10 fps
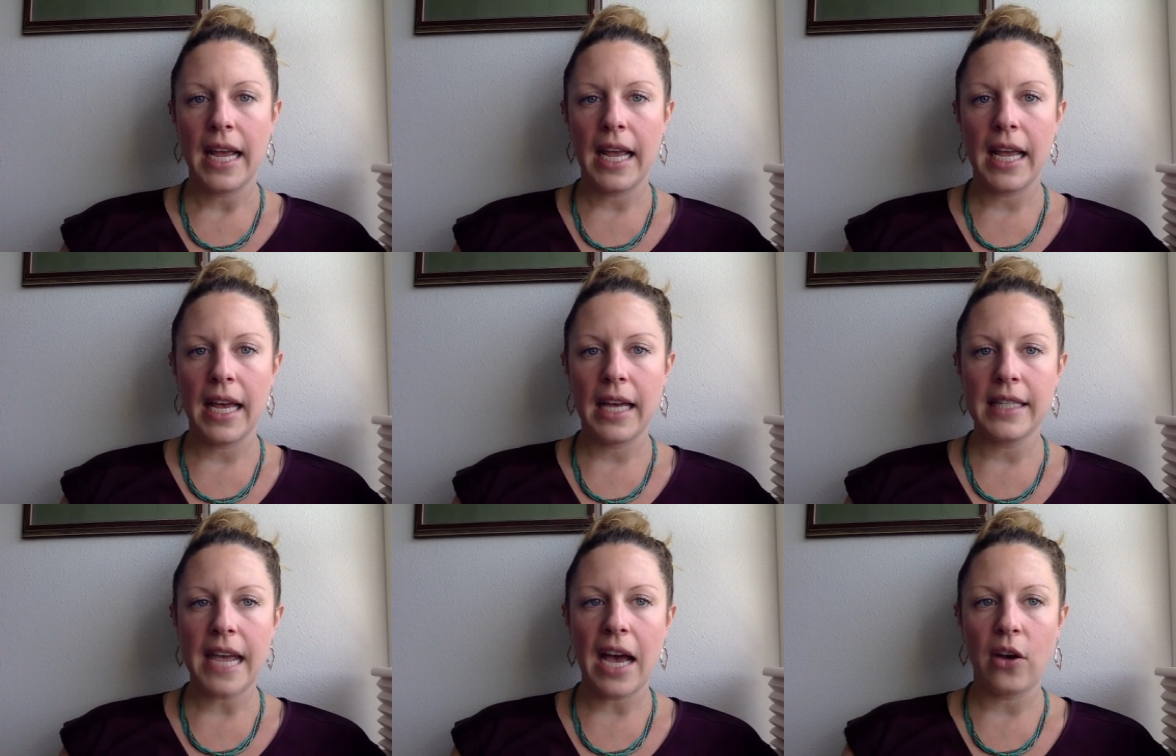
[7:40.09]

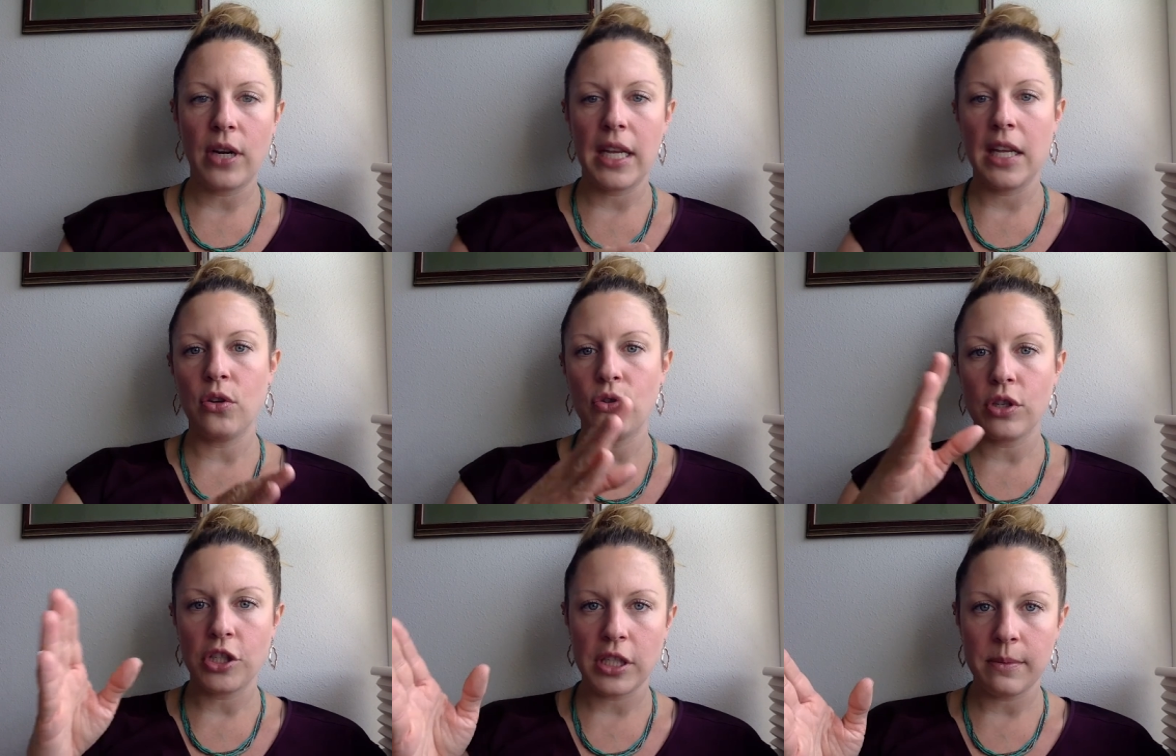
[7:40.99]
and how to eat
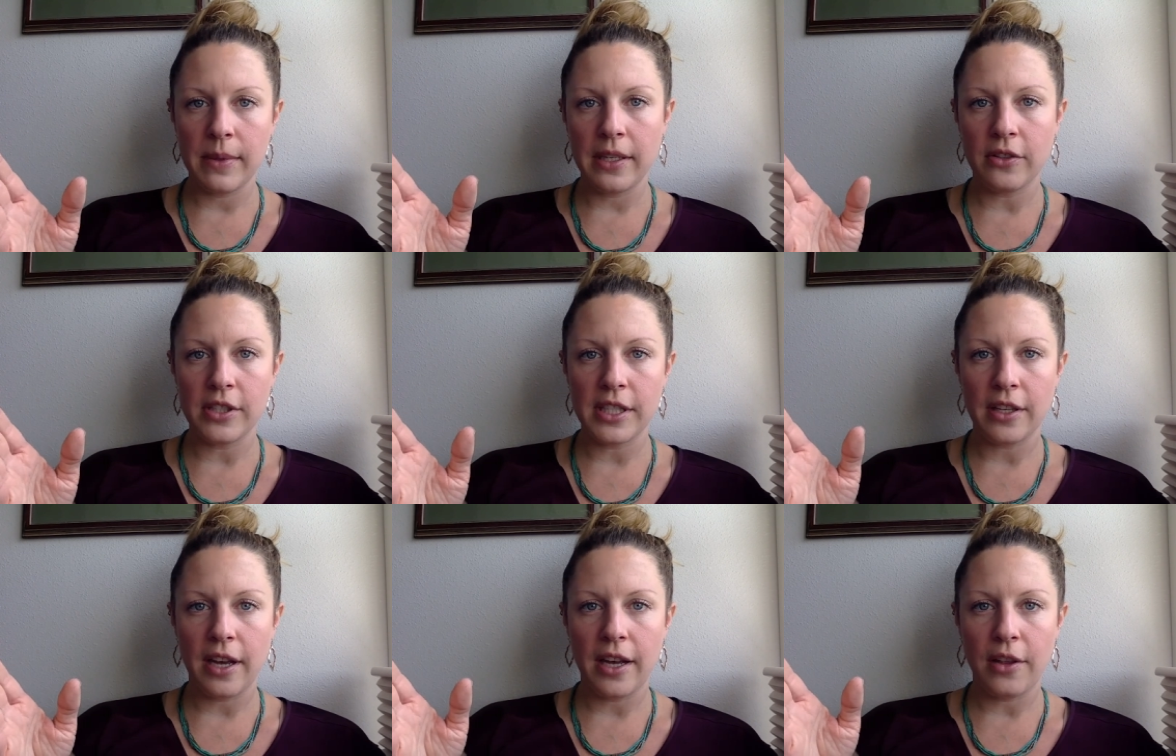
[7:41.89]
nutritious meals
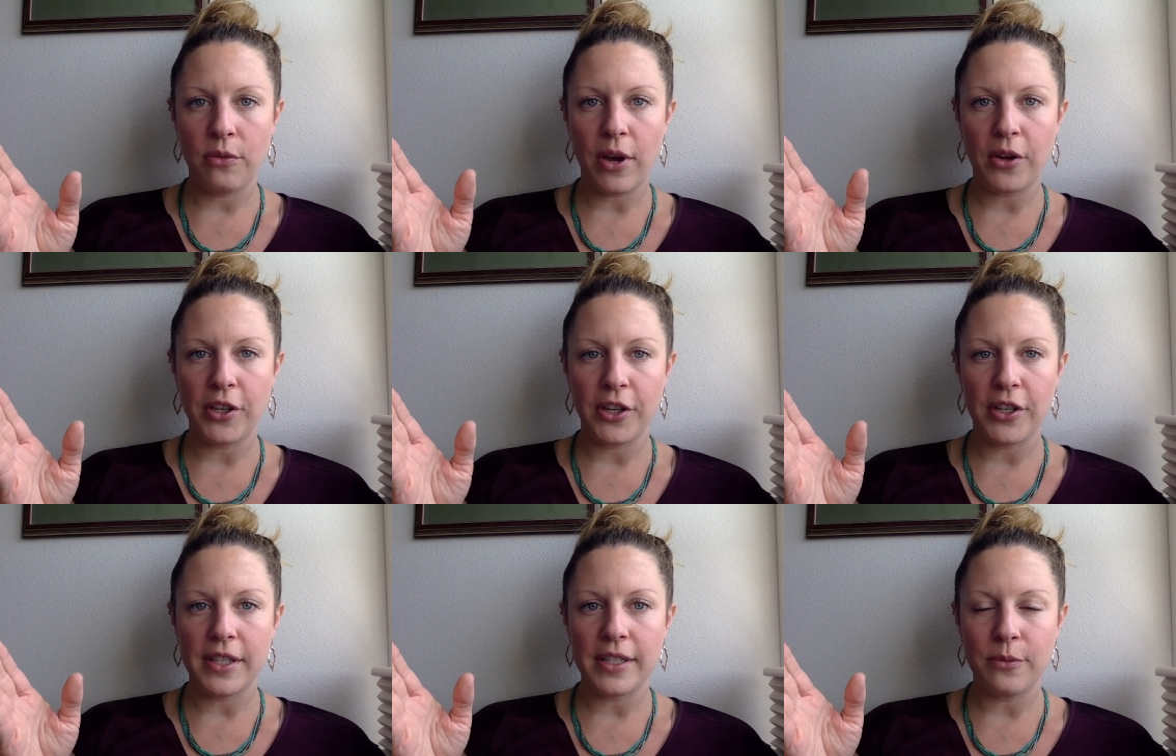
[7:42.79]
uh, throughout
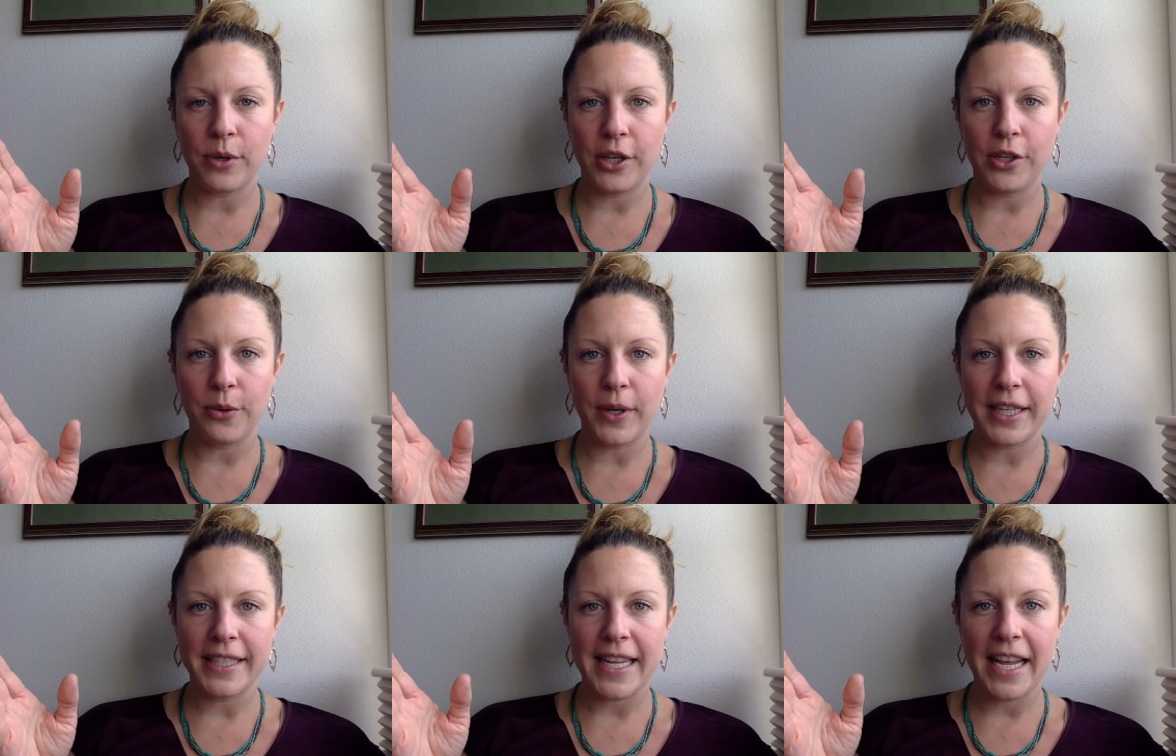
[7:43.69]
your work your
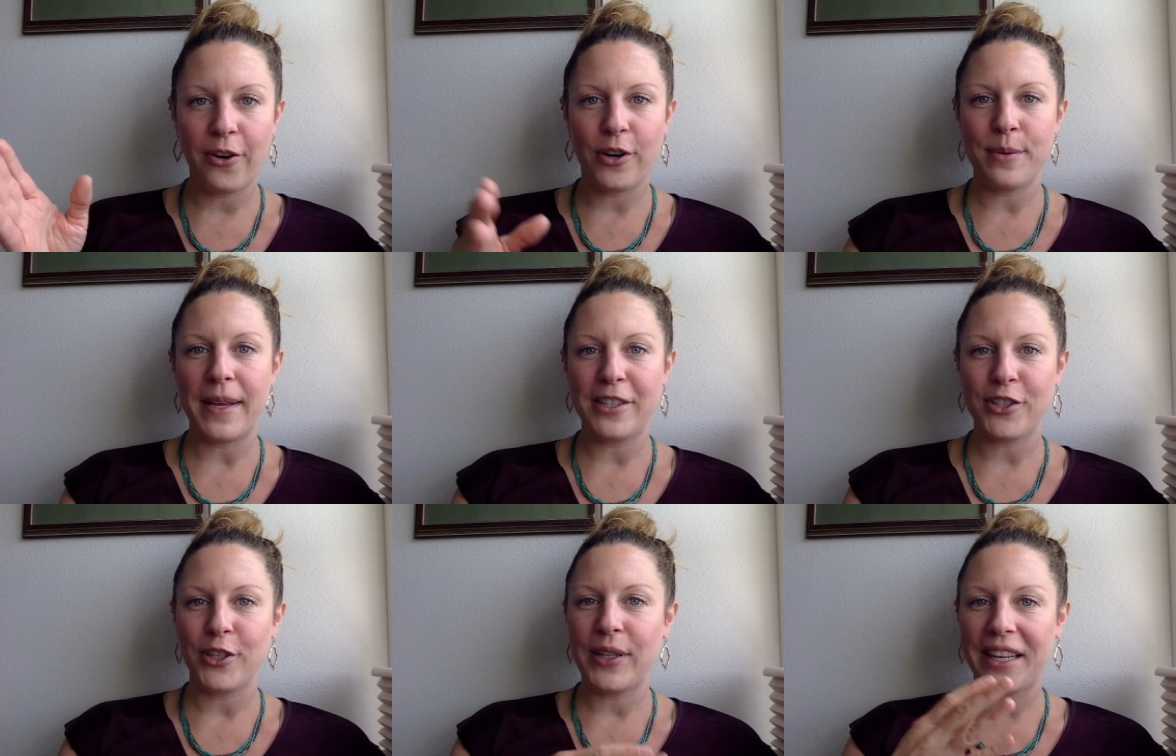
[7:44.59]
workday or to make
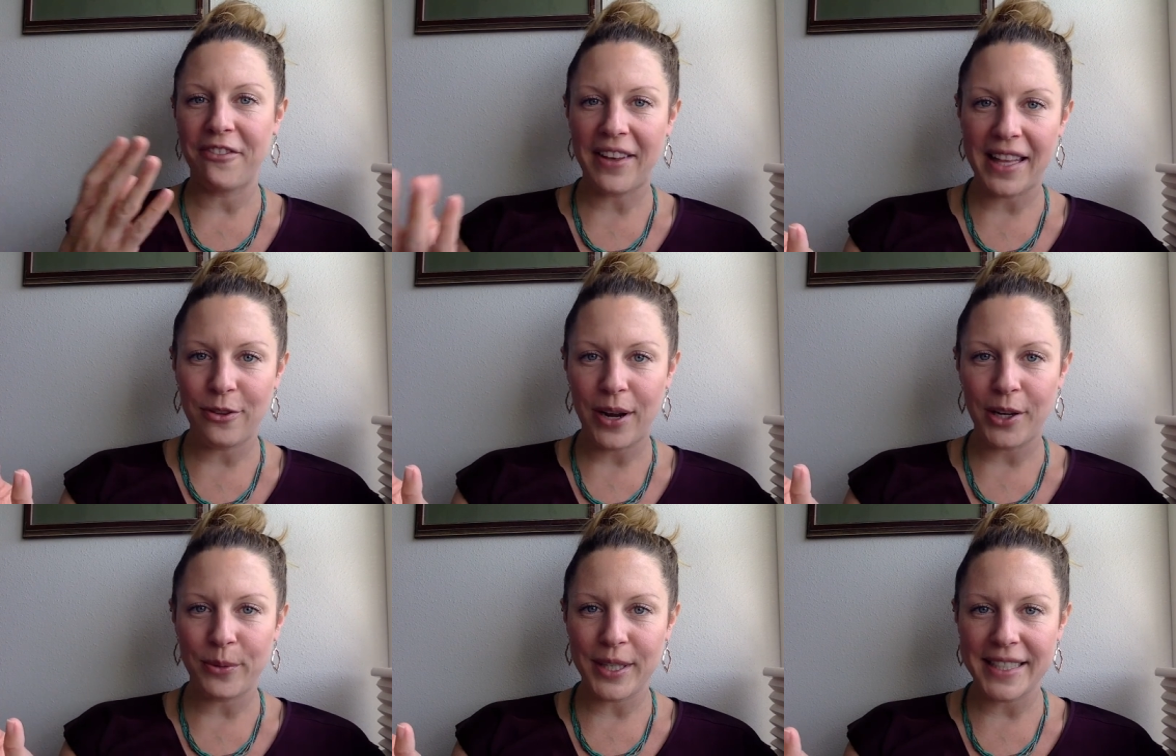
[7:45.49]
sure you get fed throughout
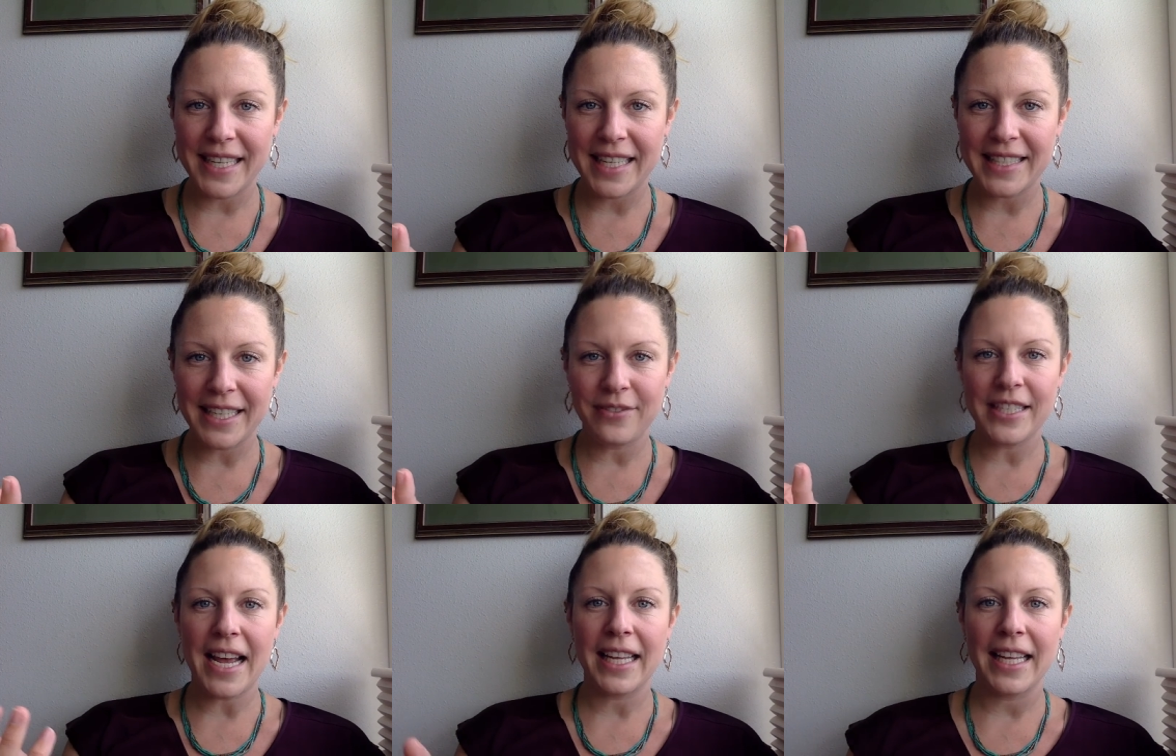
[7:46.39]
your workday instead of
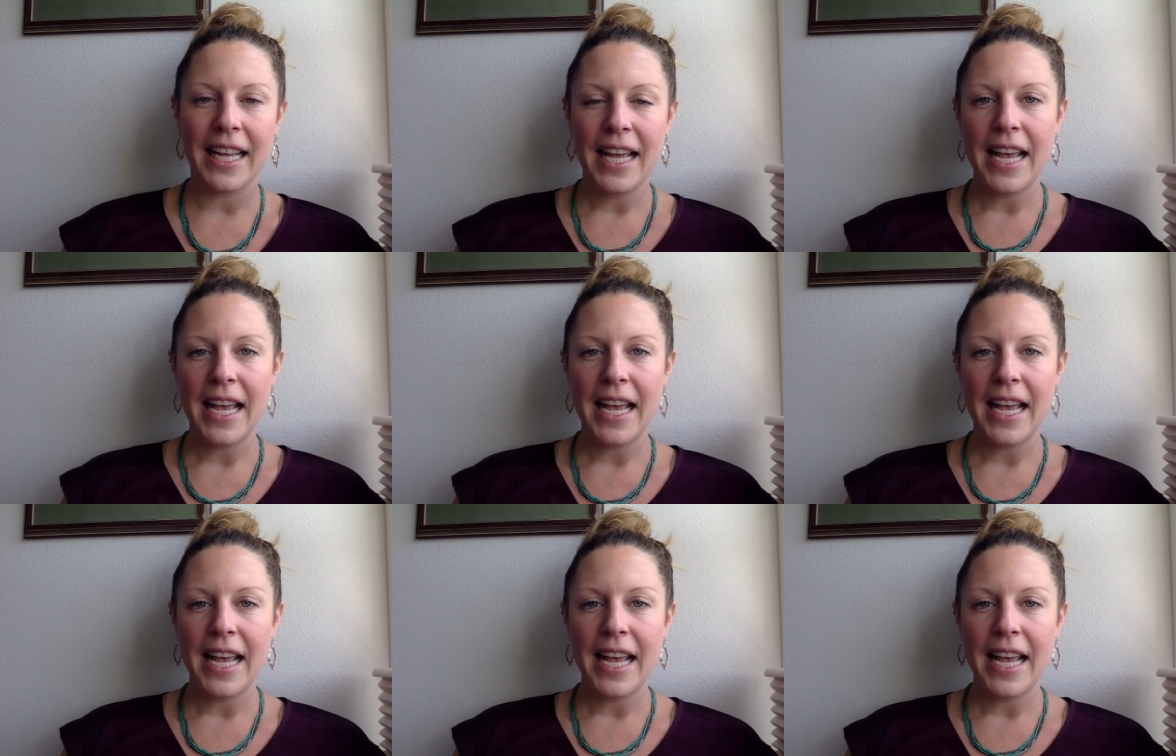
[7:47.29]
snacking.